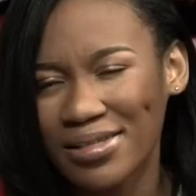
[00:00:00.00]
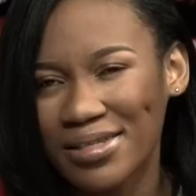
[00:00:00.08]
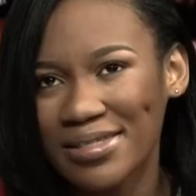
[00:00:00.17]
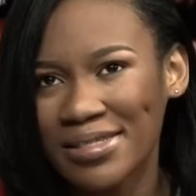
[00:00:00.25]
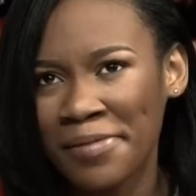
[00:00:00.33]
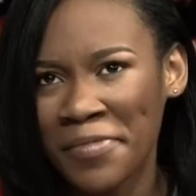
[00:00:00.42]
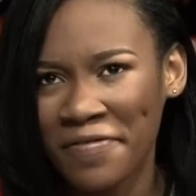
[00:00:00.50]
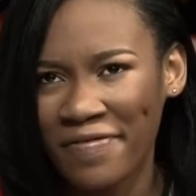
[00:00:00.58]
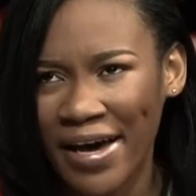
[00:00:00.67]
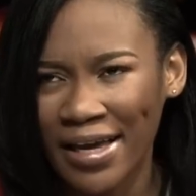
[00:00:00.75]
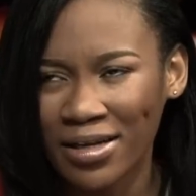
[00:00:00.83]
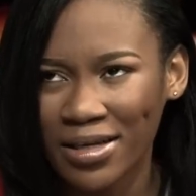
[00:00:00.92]
the
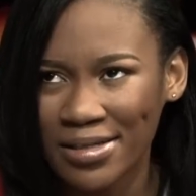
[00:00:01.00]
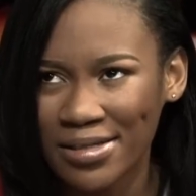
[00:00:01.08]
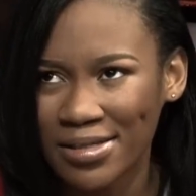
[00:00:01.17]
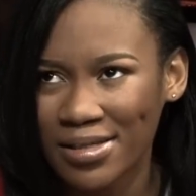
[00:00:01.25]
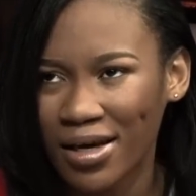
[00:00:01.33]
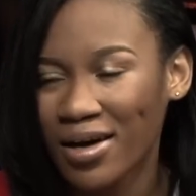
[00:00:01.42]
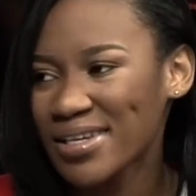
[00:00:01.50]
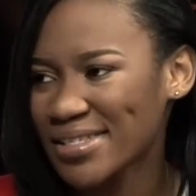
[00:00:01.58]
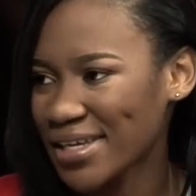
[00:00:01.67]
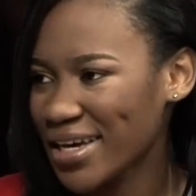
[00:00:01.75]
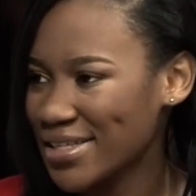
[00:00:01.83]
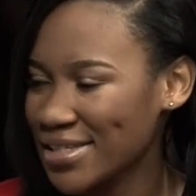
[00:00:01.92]
semifinalists because
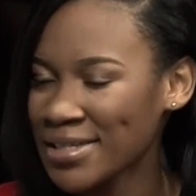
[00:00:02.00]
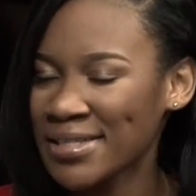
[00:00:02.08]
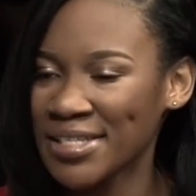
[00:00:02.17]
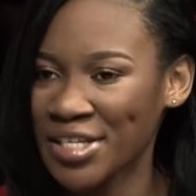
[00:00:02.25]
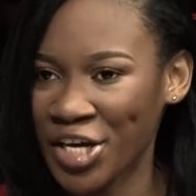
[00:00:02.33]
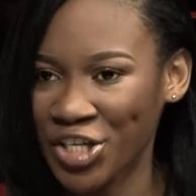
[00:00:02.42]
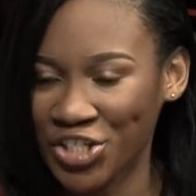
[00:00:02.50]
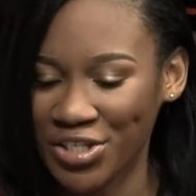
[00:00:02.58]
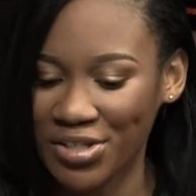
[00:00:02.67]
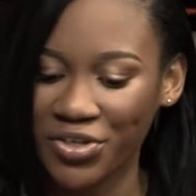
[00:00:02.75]
it's in stages.